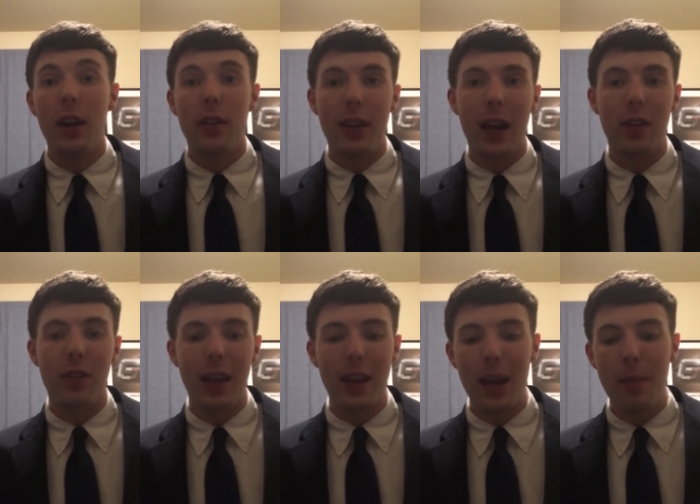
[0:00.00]
Texas
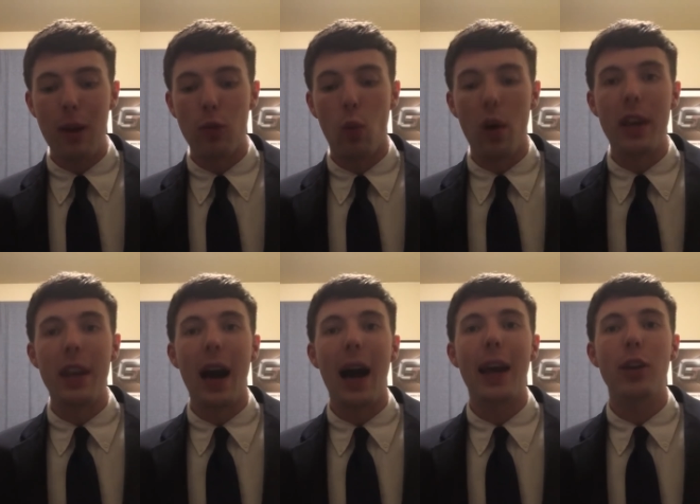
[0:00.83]
A&M has won
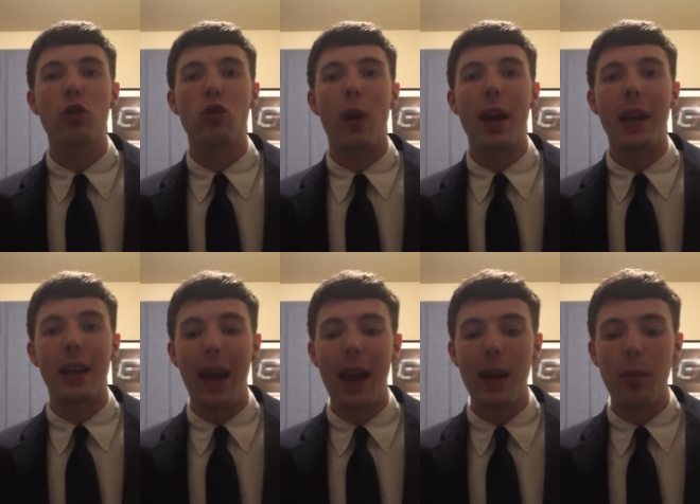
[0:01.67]
nine straight
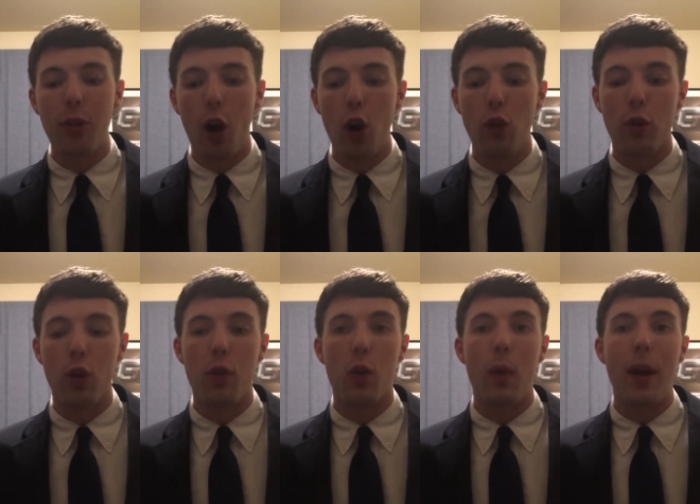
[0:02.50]
games
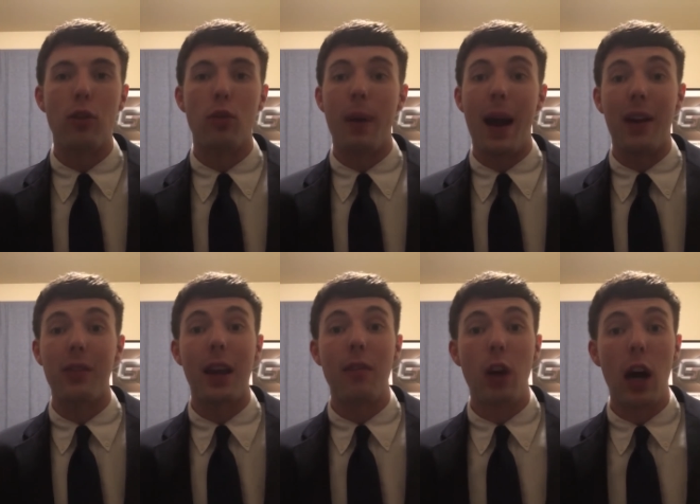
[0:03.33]
over the Razorbacks.
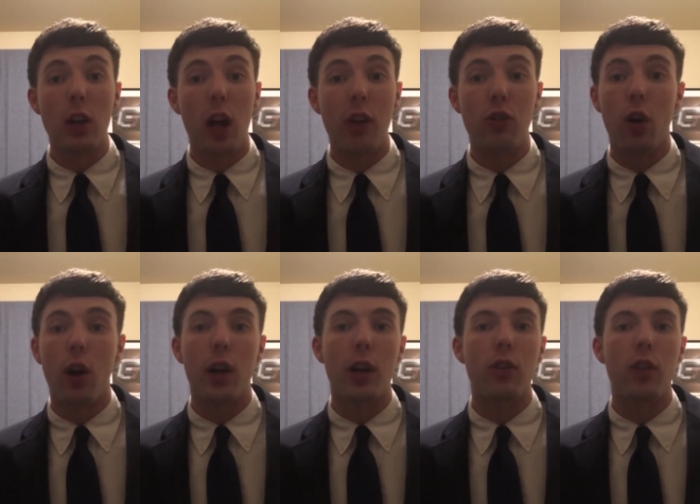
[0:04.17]
They have not lost to
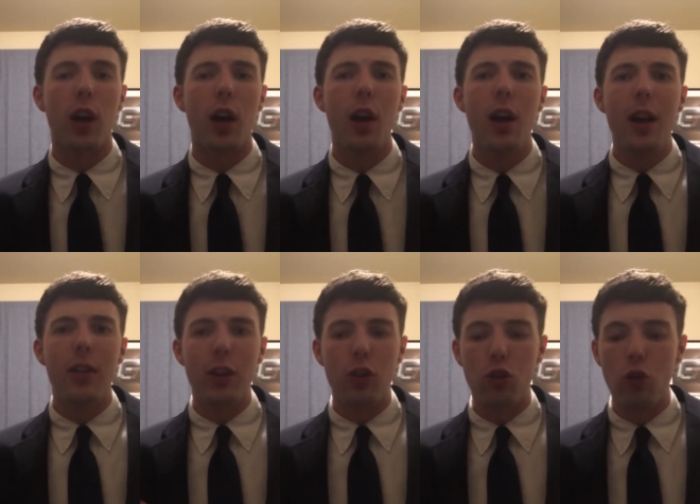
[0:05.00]
Arkansas
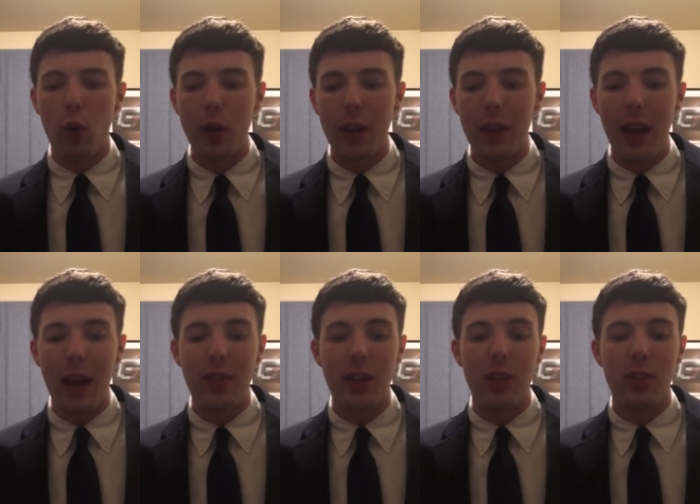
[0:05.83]
since joining
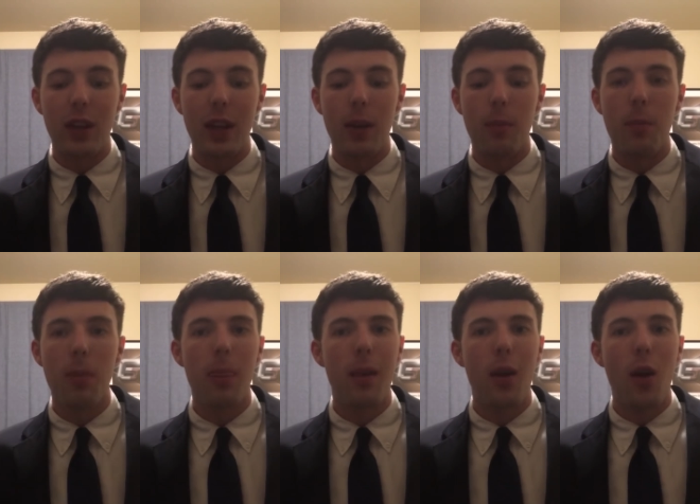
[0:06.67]
the SEC.
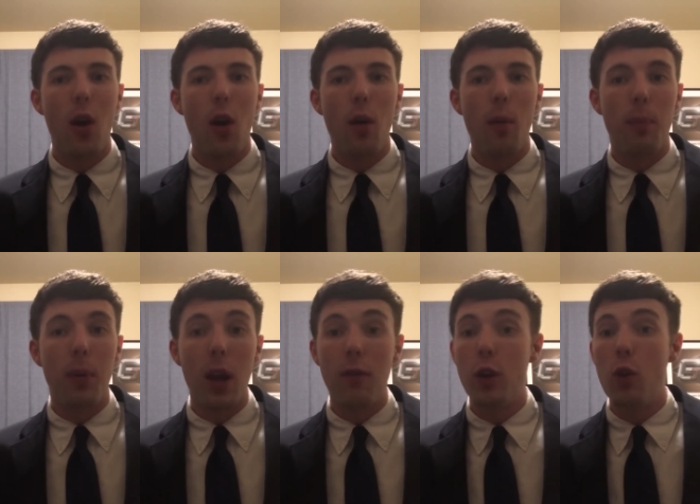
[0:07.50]

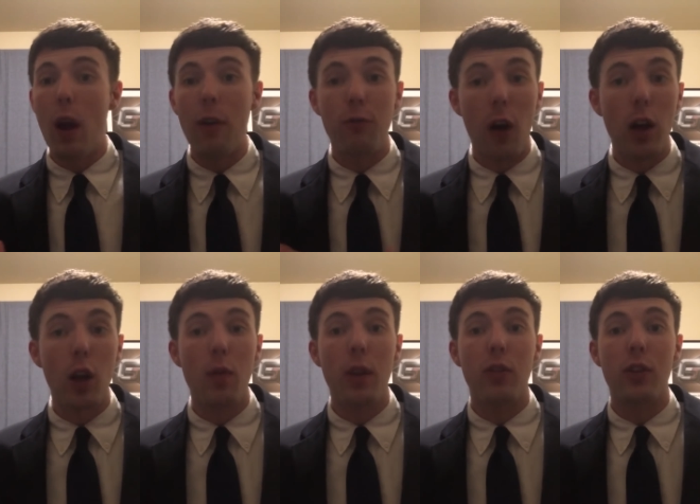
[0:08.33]
But if you have
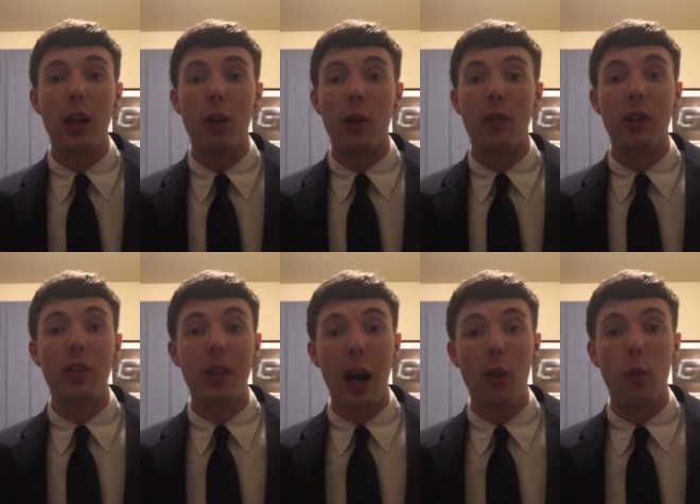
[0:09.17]
followed this series, the
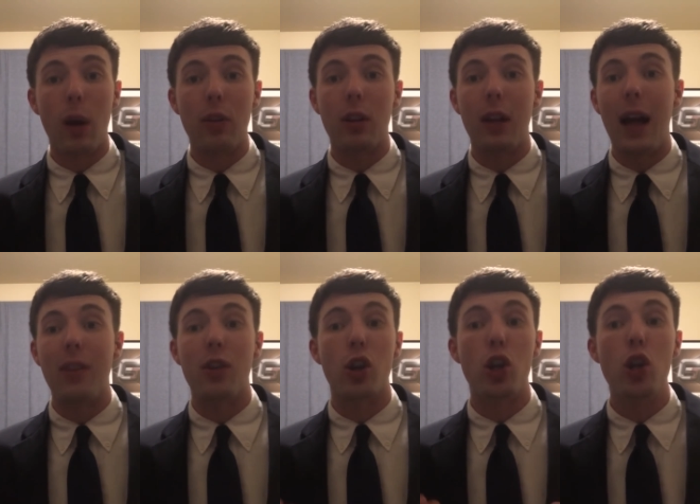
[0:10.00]
Southwest
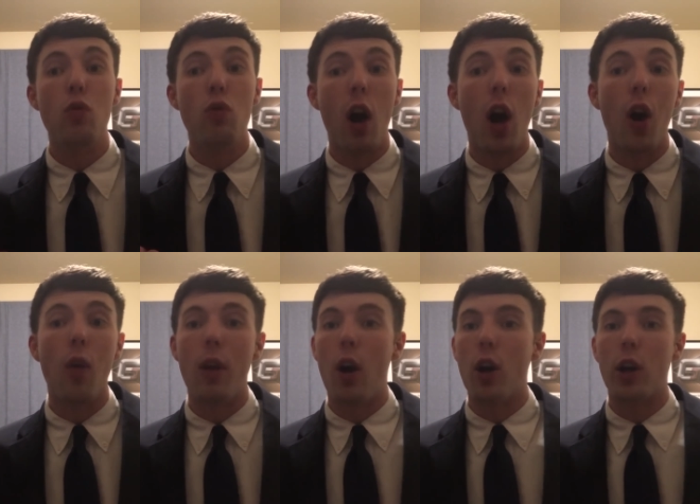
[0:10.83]
Classic, you
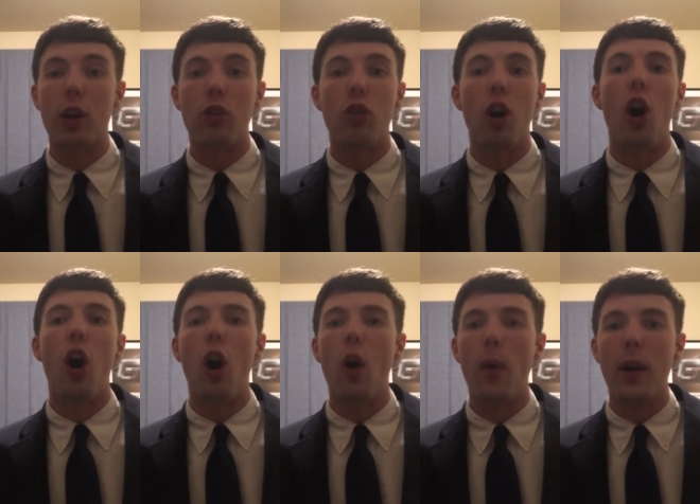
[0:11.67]
know that Arkansas
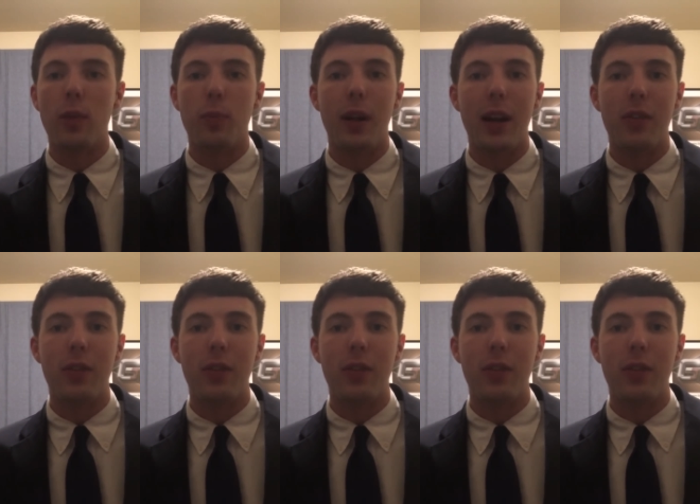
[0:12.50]
always plays